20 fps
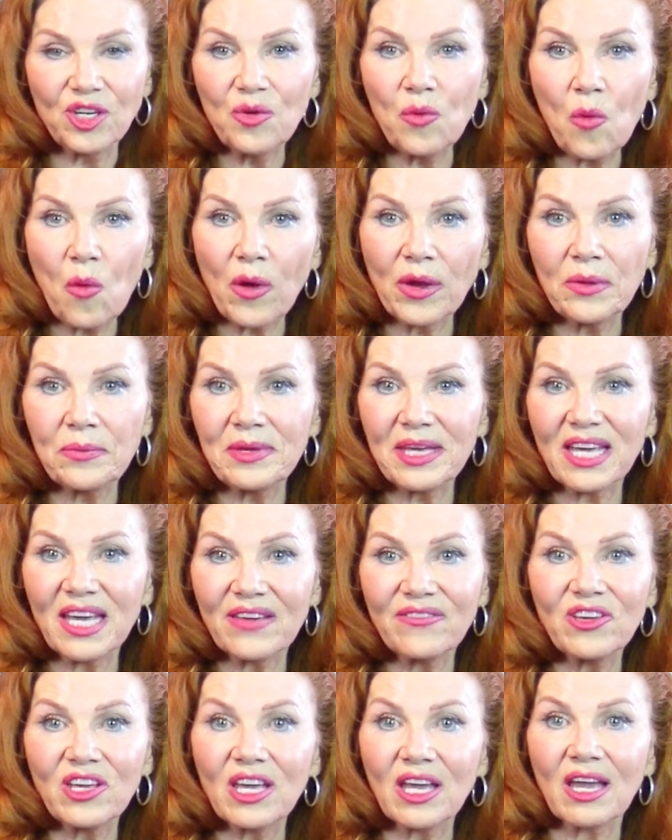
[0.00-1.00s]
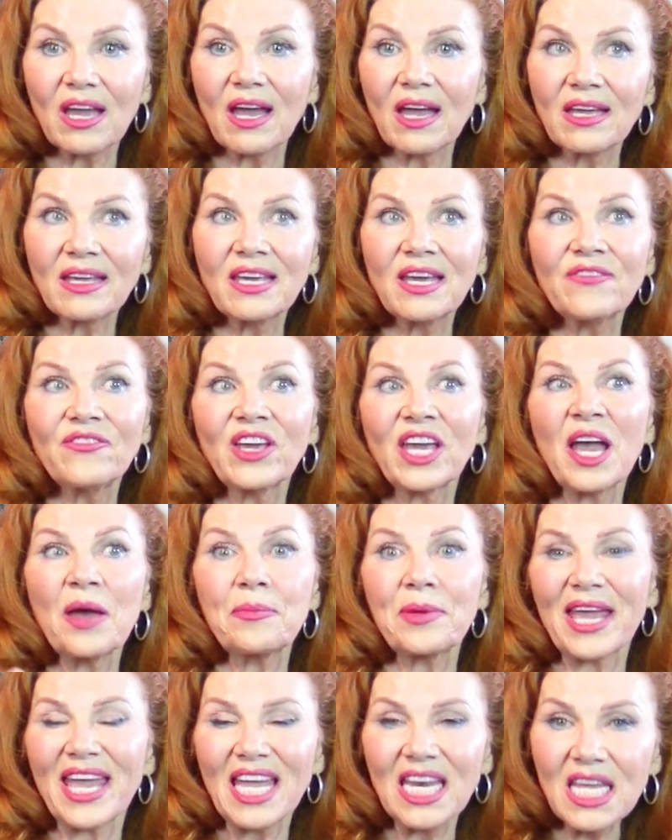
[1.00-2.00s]
You don't want to be giving giving
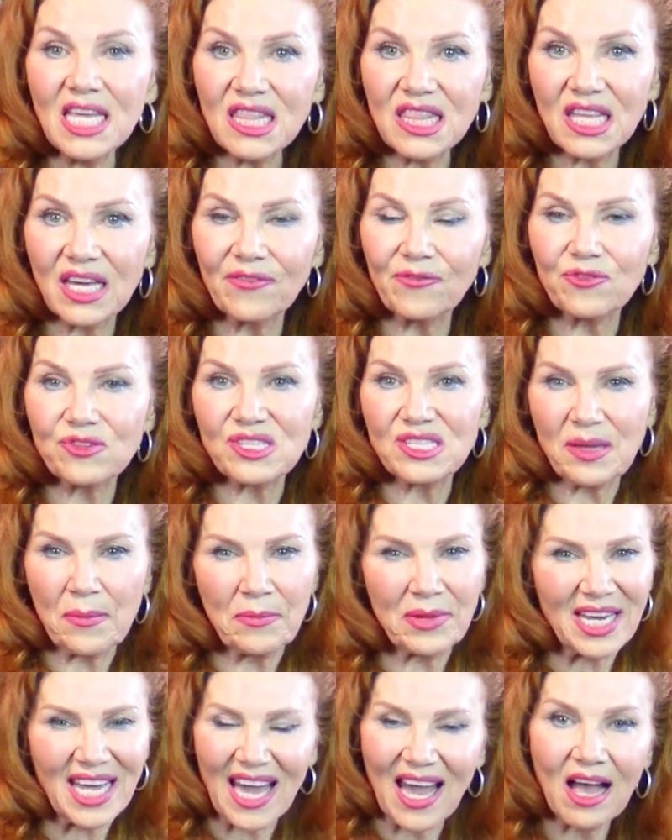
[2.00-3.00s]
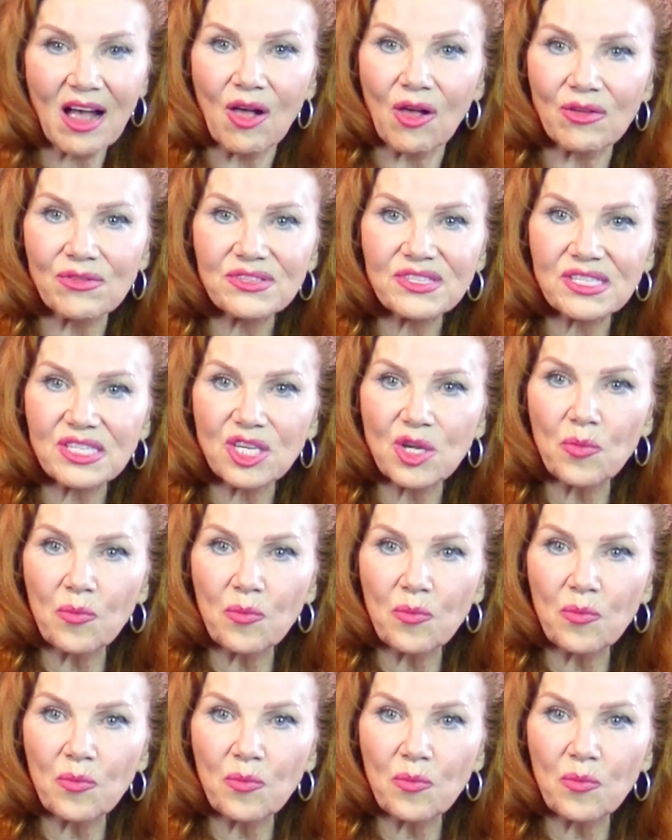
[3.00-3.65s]
up anything for somebody else.